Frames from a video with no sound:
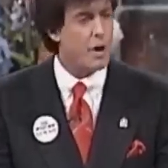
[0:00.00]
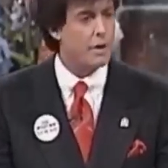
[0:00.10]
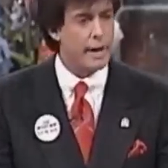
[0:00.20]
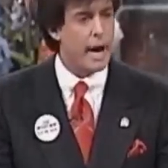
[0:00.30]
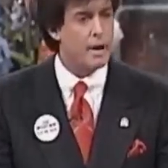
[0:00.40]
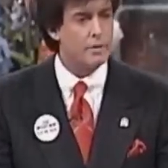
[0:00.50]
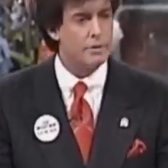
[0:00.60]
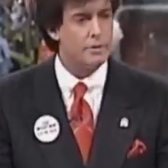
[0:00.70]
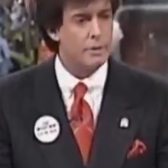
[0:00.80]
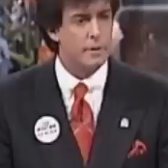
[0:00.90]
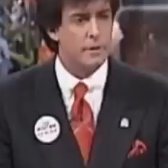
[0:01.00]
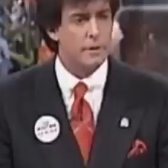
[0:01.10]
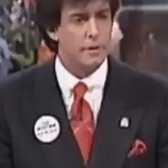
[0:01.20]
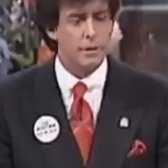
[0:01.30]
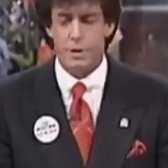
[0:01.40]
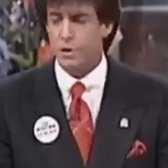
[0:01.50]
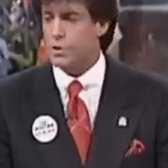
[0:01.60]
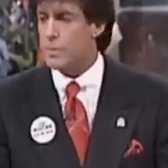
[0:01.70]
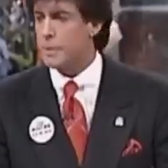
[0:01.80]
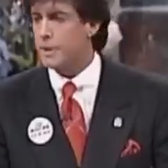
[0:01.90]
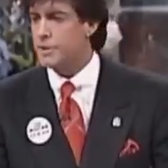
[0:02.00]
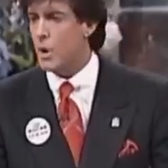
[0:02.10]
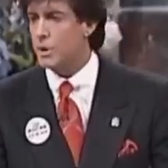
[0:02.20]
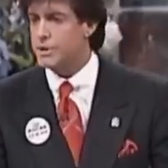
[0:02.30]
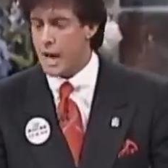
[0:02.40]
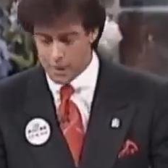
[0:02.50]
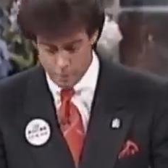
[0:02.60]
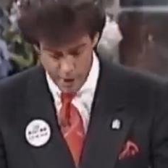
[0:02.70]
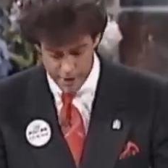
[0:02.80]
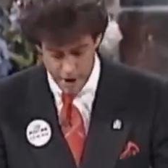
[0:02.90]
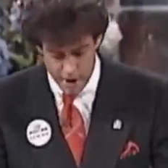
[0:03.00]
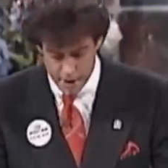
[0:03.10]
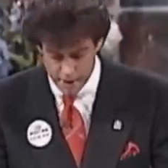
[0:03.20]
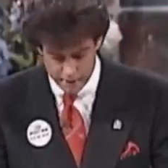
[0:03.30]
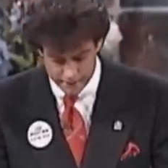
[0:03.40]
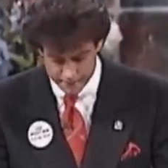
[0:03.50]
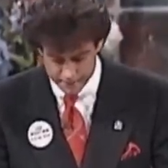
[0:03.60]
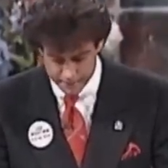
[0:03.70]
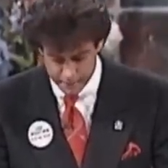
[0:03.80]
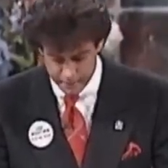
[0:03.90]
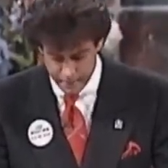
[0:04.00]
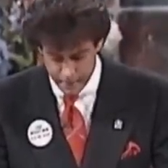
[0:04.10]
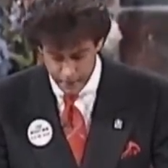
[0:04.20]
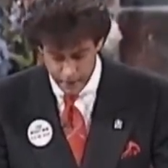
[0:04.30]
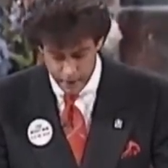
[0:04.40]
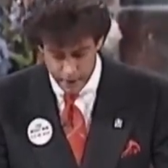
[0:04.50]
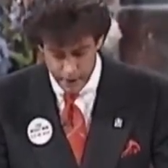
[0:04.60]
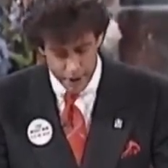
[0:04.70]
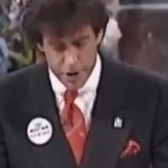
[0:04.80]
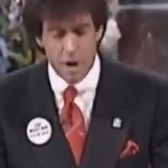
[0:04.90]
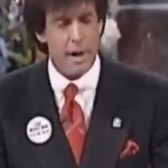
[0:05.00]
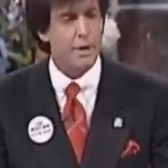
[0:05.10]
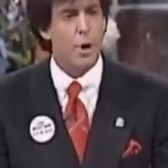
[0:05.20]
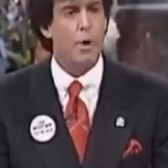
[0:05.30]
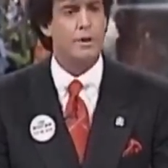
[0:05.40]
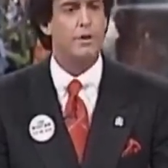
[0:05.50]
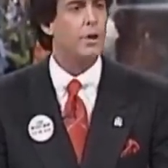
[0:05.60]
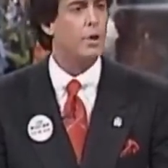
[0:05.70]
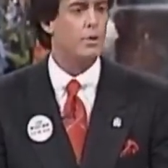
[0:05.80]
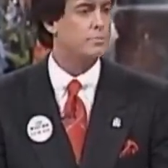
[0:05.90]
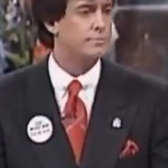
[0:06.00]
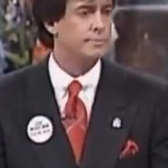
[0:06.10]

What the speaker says: falling out, your distributors going sideways on you. Here's all I know what to do.